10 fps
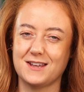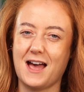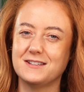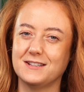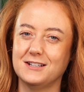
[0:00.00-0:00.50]

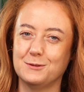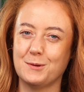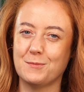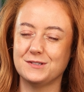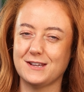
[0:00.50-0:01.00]
to add a little
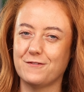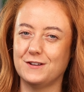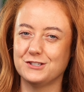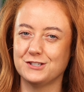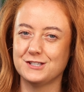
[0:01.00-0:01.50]
bit more
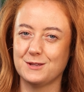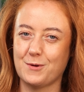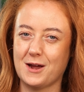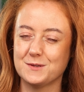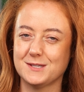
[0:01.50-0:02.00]
definition to the
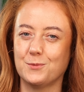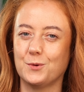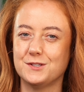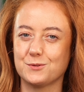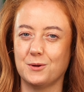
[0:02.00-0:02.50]
brows, I'm
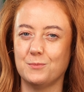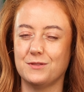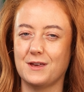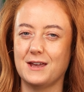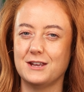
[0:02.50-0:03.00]
going to go in
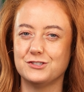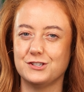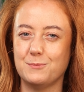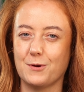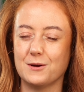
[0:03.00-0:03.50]
with the
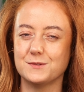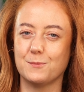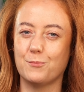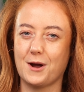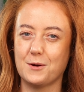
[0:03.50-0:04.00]
HD
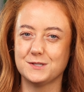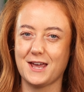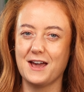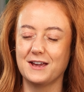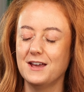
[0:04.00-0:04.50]
Brows Brow
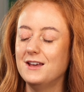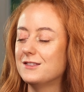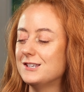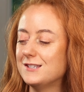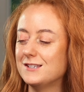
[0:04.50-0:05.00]
Tech.
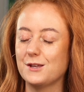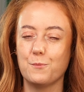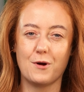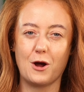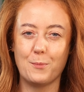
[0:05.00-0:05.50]
This is a
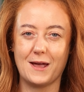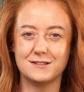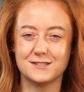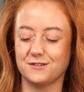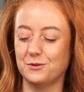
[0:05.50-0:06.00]
brow
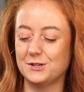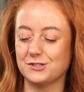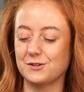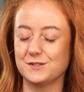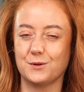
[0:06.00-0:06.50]
pencil
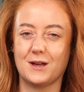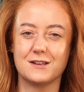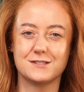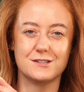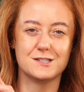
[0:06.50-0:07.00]
which also has a